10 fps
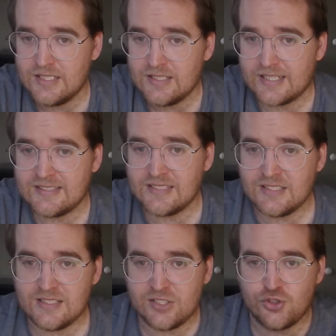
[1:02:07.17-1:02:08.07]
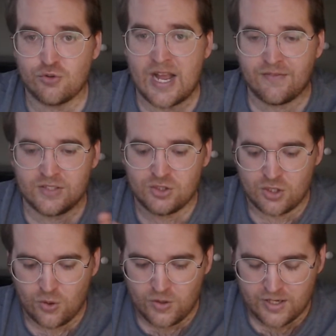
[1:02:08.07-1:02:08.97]
Like since the draft is
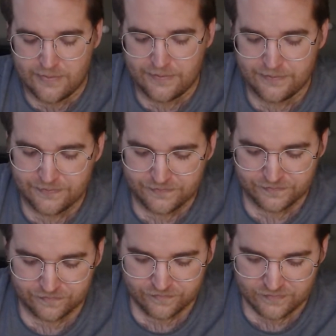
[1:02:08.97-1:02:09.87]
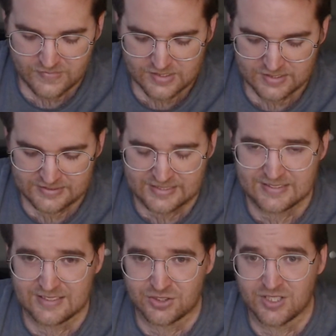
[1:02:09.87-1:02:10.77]
so since
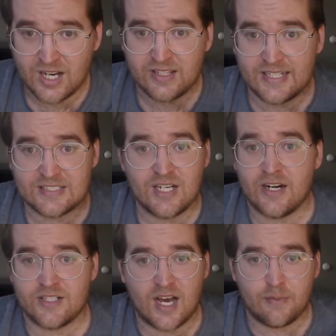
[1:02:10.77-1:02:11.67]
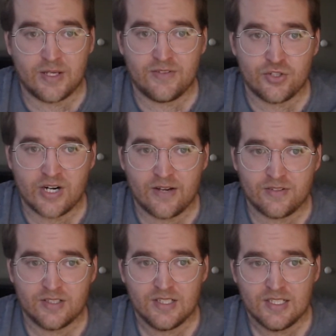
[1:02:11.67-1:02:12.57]
there's not like it's not a top heavy
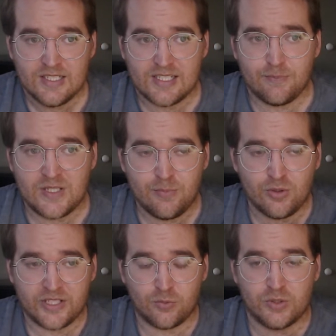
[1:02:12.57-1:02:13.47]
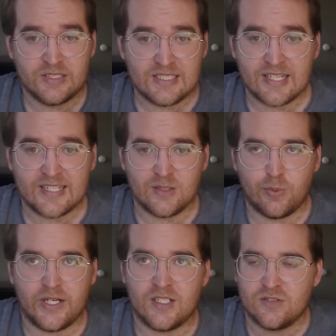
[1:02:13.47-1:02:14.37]
draft and people like really like the
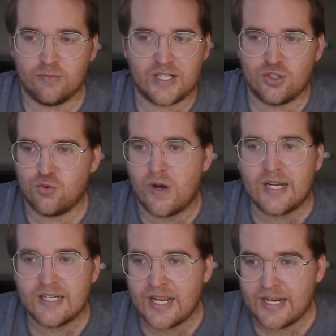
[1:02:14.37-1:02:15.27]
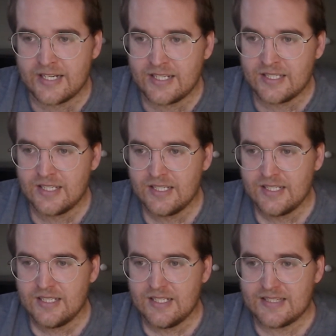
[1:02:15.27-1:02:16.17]
players from like 20 to 80,
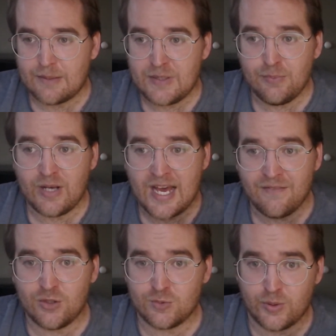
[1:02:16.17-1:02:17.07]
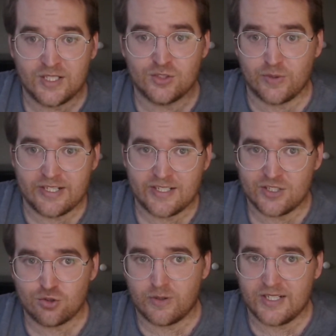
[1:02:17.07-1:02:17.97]
that people have those players rated
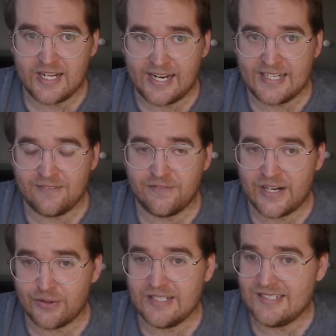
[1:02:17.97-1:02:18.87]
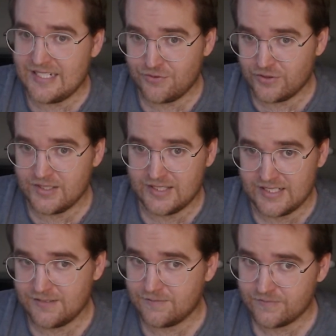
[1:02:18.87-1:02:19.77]
in 20 to 80 very
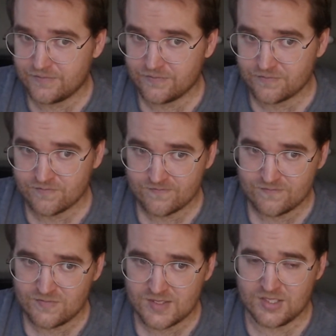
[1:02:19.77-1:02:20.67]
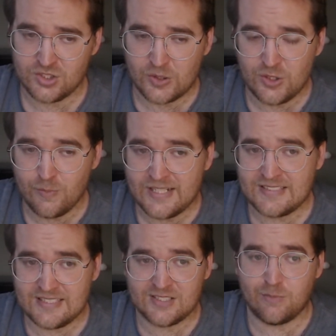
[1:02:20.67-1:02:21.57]
differently. So you might
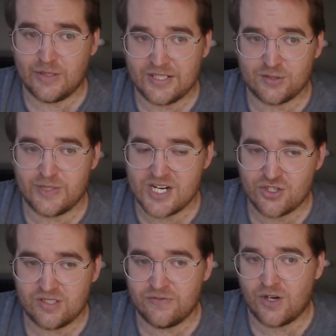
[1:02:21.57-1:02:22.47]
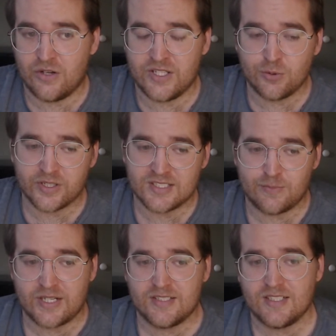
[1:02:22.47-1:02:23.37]
see some players potentially fall that you weren't
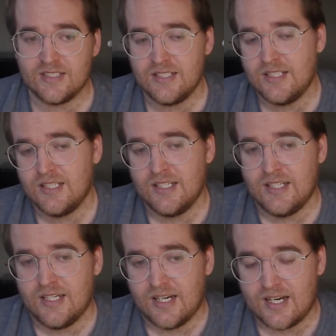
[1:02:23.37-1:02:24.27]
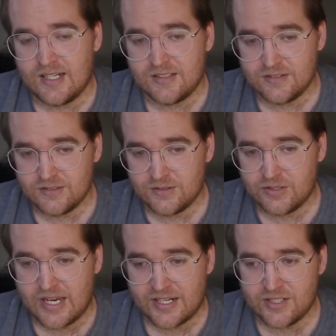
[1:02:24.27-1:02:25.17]
expecting. So
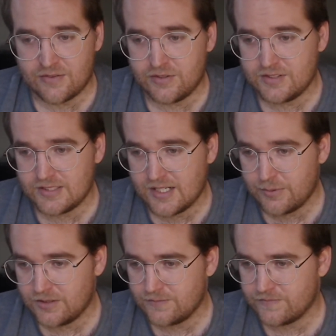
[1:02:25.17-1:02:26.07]
yeah, I could definitely see that happening.